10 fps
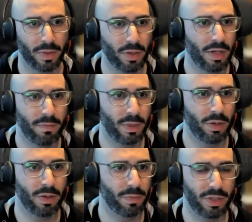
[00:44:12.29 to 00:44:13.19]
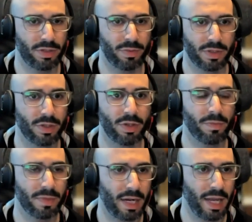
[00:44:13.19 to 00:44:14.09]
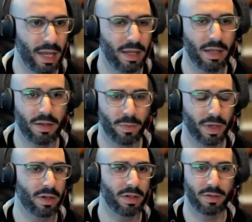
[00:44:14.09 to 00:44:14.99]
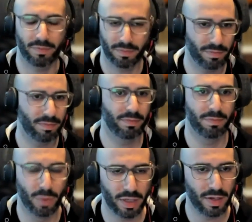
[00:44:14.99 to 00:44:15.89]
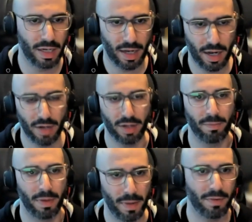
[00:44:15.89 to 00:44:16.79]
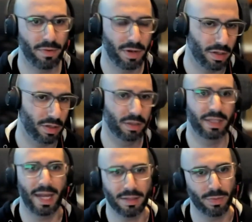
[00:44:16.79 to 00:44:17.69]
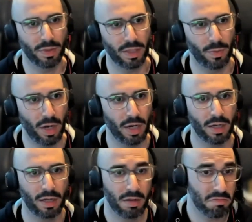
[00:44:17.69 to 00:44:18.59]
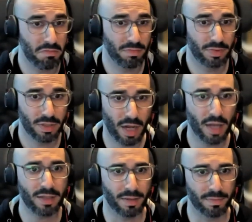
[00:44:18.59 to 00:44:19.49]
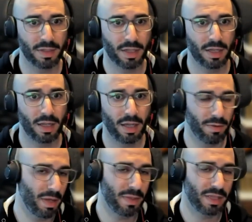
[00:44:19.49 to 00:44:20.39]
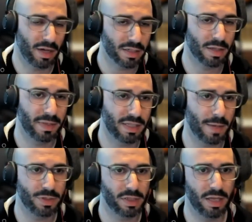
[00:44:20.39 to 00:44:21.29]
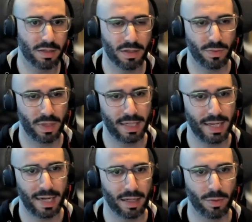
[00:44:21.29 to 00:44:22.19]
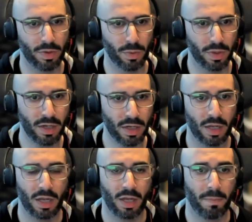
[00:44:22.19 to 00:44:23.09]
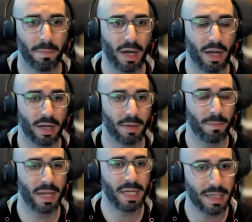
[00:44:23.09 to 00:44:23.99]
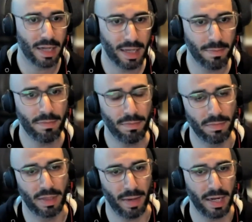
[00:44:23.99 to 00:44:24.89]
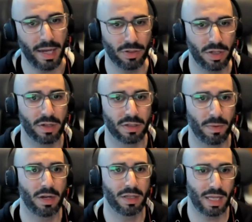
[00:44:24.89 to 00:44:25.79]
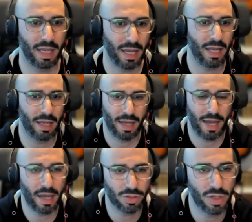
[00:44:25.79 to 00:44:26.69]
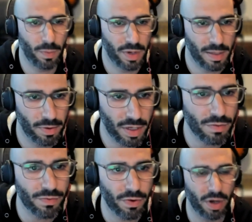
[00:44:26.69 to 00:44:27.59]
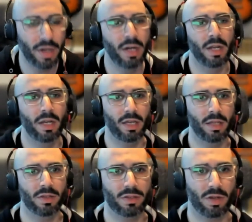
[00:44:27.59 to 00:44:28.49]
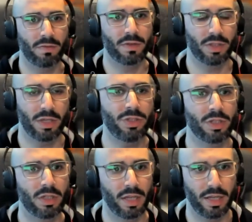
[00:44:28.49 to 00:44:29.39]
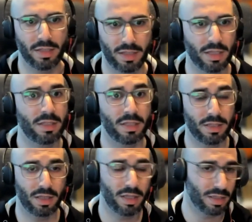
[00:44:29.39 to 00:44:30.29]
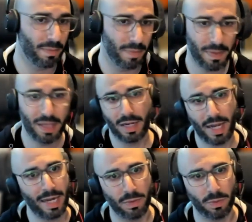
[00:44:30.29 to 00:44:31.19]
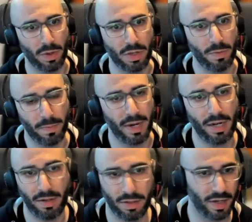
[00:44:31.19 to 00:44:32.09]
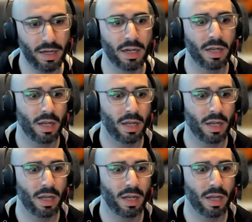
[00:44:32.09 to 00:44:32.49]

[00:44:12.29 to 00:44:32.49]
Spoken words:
We just assume that, hey, we're gonna work really hard and prepare for it or guess what they want. Just ask him. Maybe there are some exceptional cases where that tactic won't work, but many a time they might actually respond and say, hey, actually what I'm looking for in this conversation is this, this, and this. And maybe it's aligned with what you prepared, great.